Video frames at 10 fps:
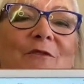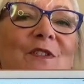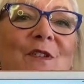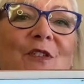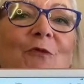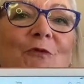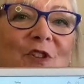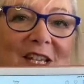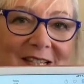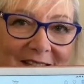
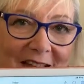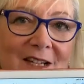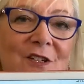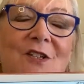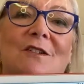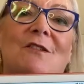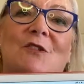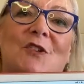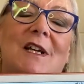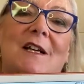the
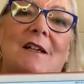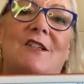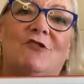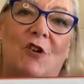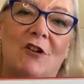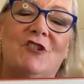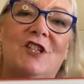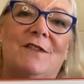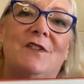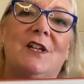ascendant,
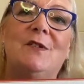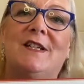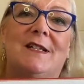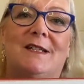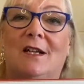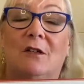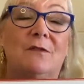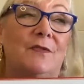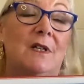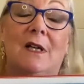astrologers have noticed
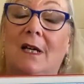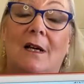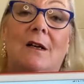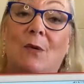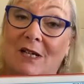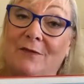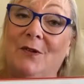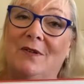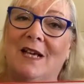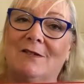over quite a
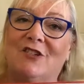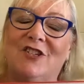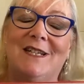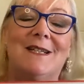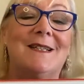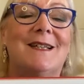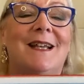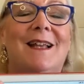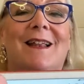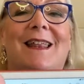few thousand years
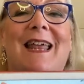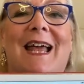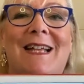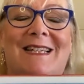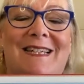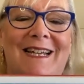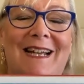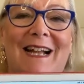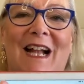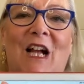that
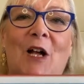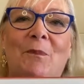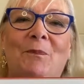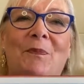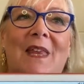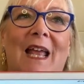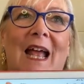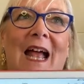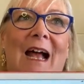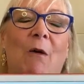
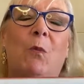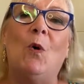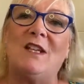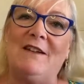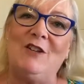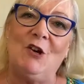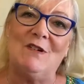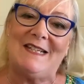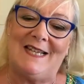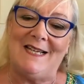whatever
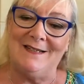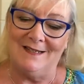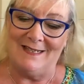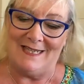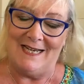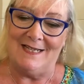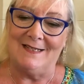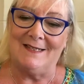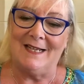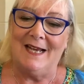your ascendant
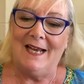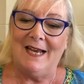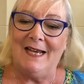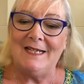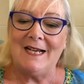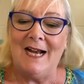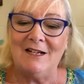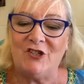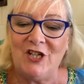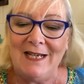is, it
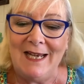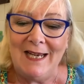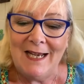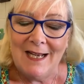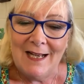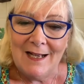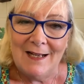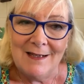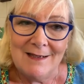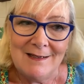actually
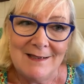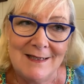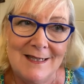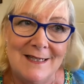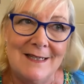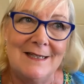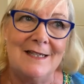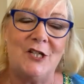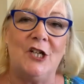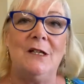
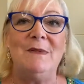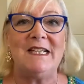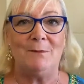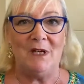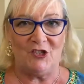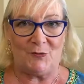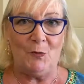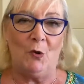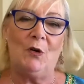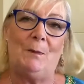determines much
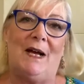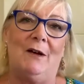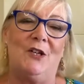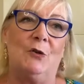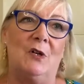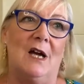more about your